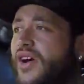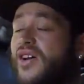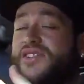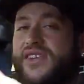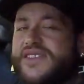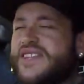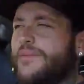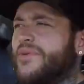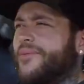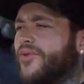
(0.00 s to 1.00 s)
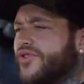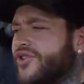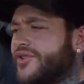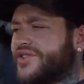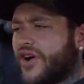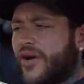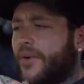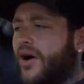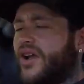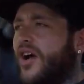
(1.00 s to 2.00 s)
cars. I understand people want the used car
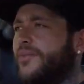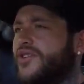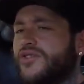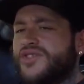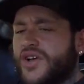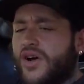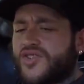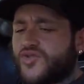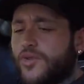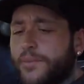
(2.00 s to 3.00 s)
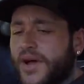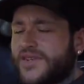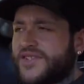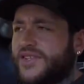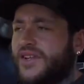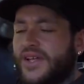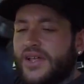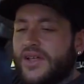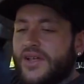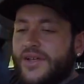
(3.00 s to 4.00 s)
market. I'm a used car sort of person.
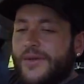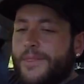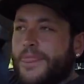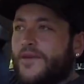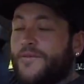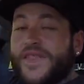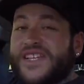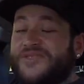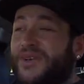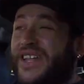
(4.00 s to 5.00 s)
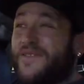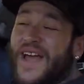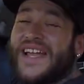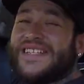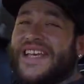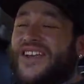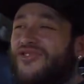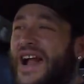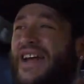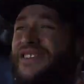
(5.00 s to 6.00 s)
For this money, for 18
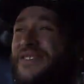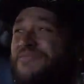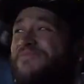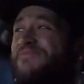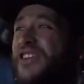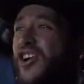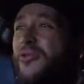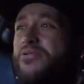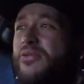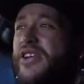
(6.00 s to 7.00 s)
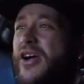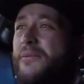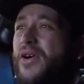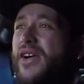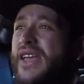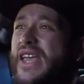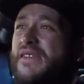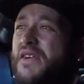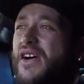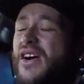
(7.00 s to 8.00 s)
grand, I'd probably go and buy
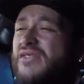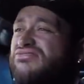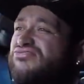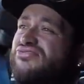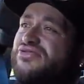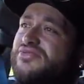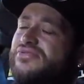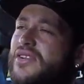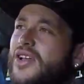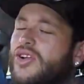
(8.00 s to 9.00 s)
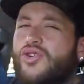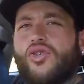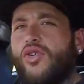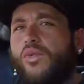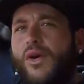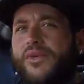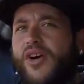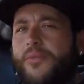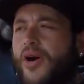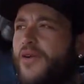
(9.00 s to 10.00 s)
either core, what would
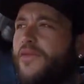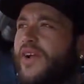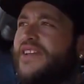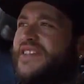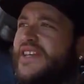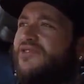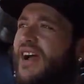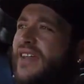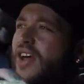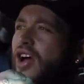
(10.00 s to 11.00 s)
I buy for 18 grand?